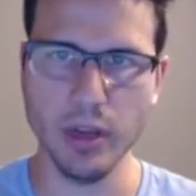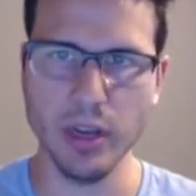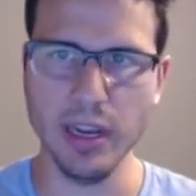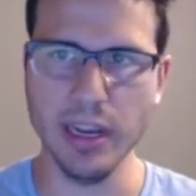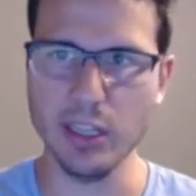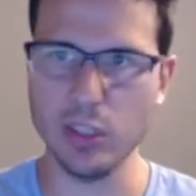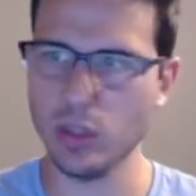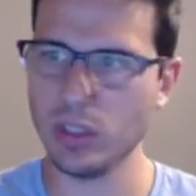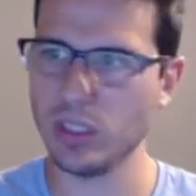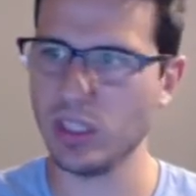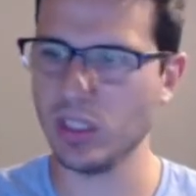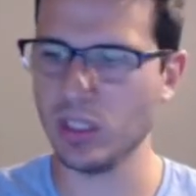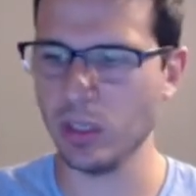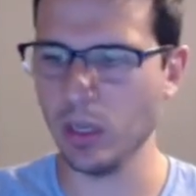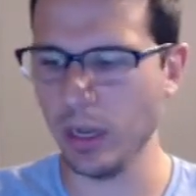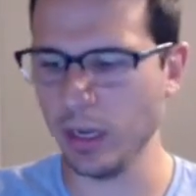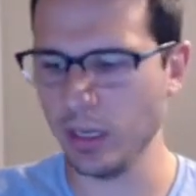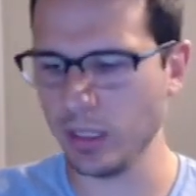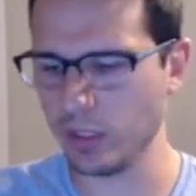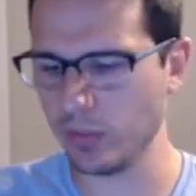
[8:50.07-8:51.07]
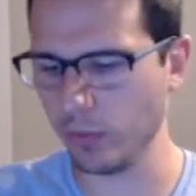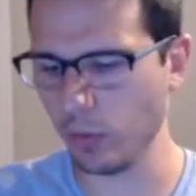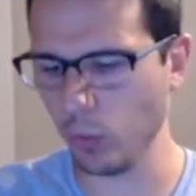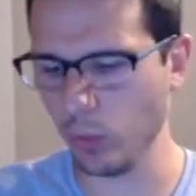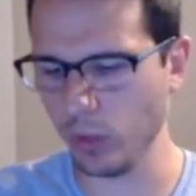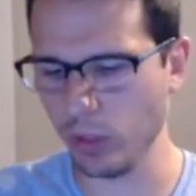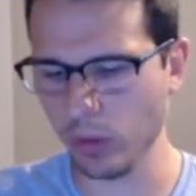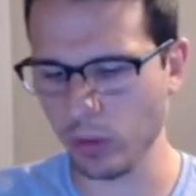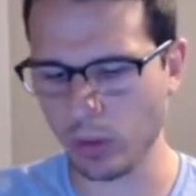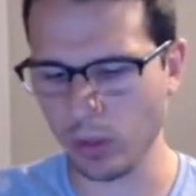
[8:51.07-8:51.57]
And so this is nice for
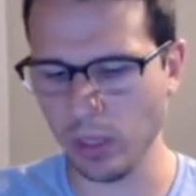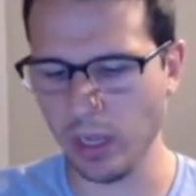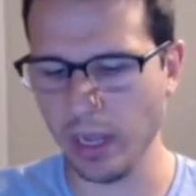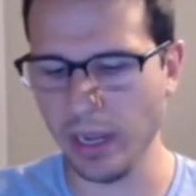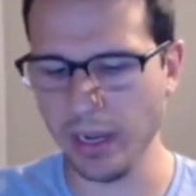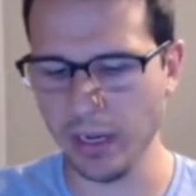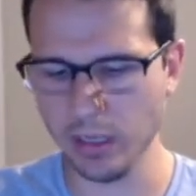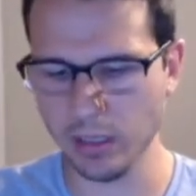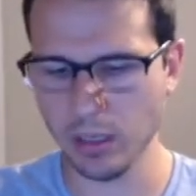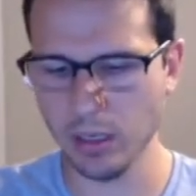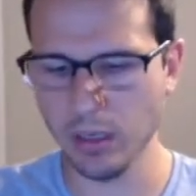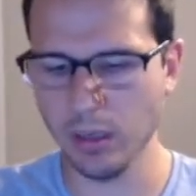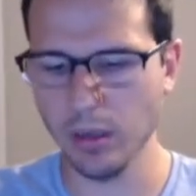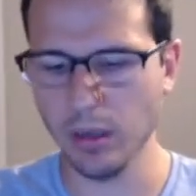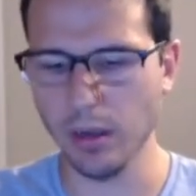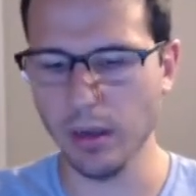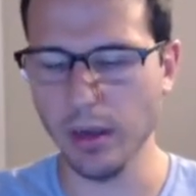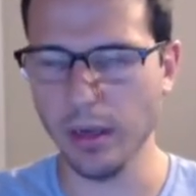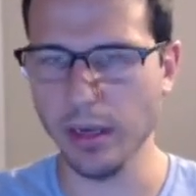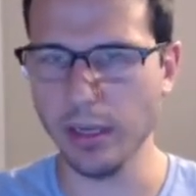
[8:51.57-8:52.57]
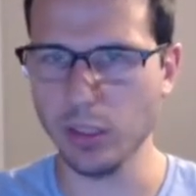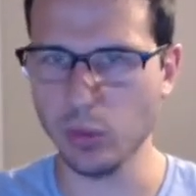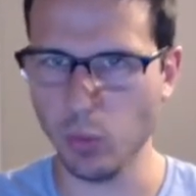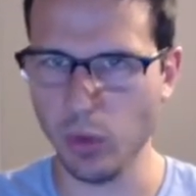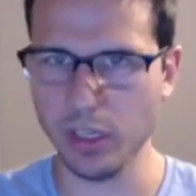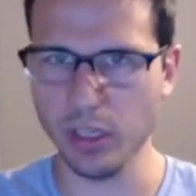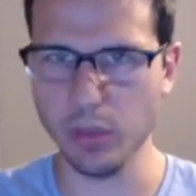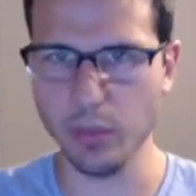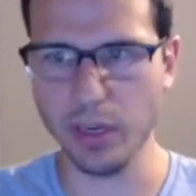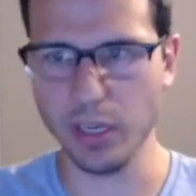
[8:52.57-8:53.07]
when your client is
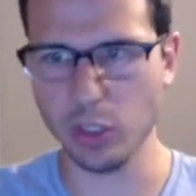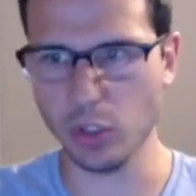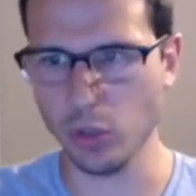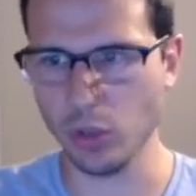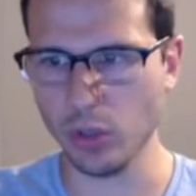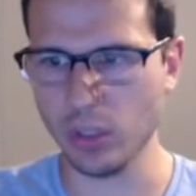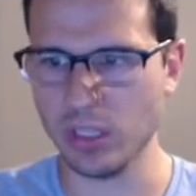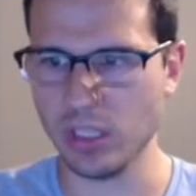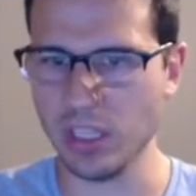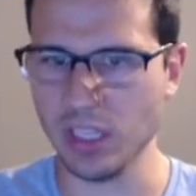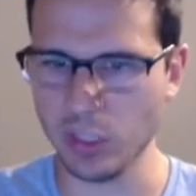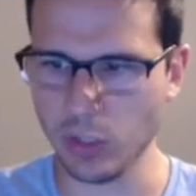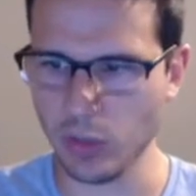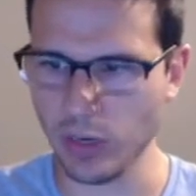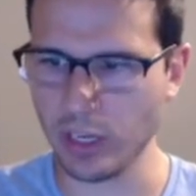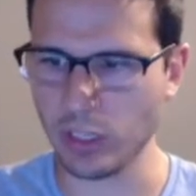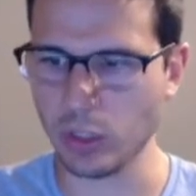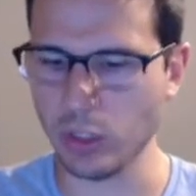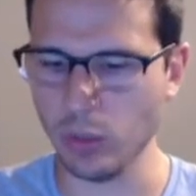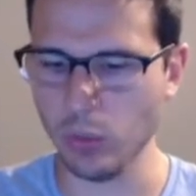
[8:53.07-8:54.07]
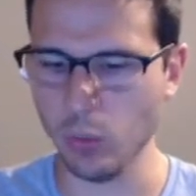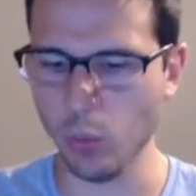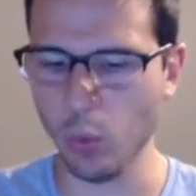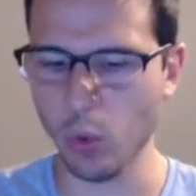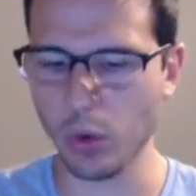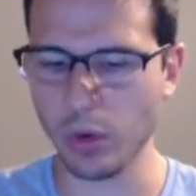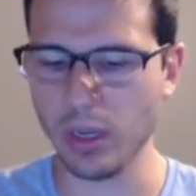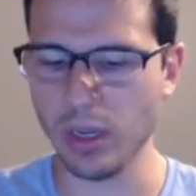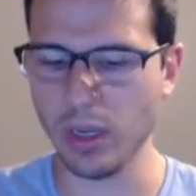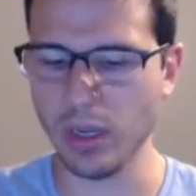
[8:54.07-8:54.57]
wanting to make sure things are actually
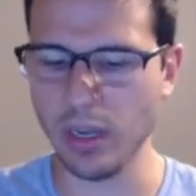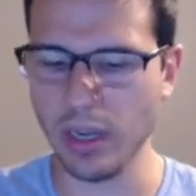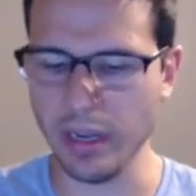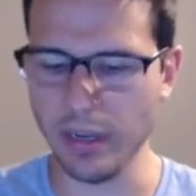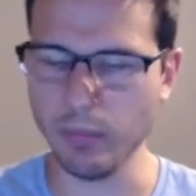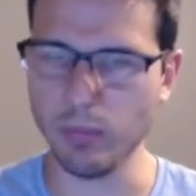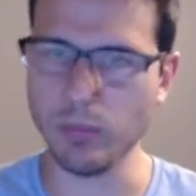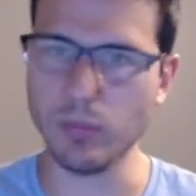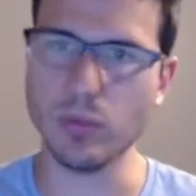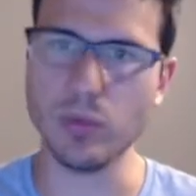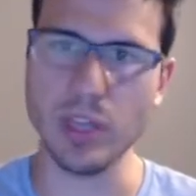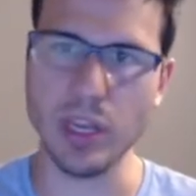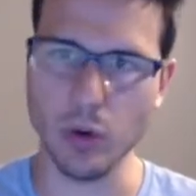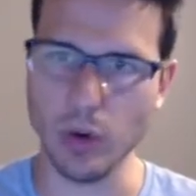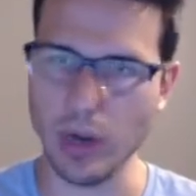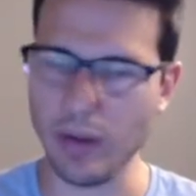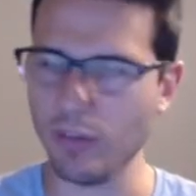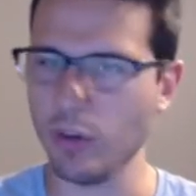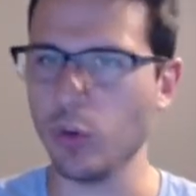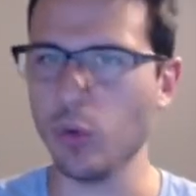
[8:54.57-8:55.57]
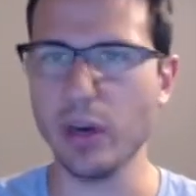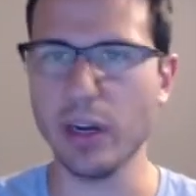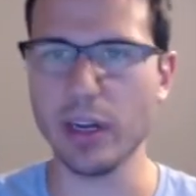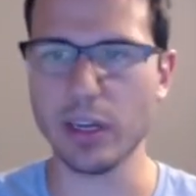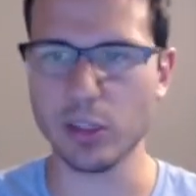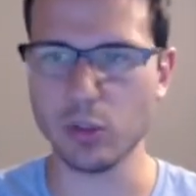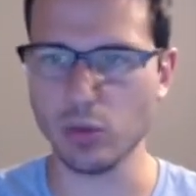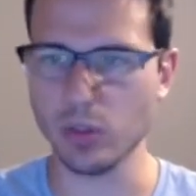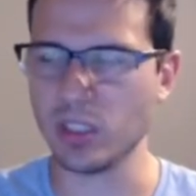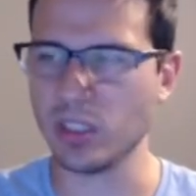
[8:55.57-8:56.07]
working and they don't have to do an
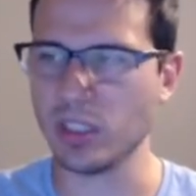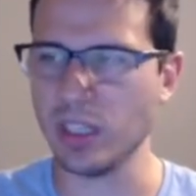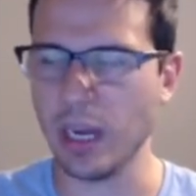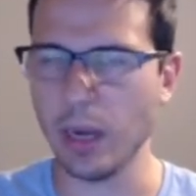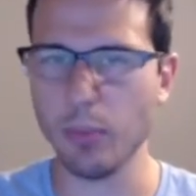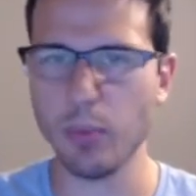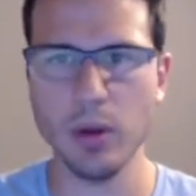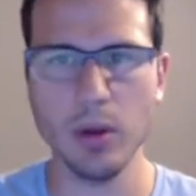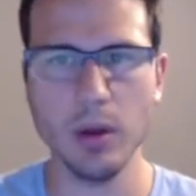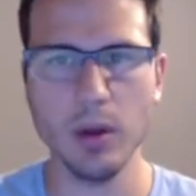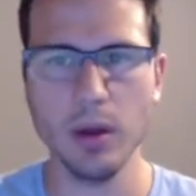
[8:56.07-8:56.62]
extra step.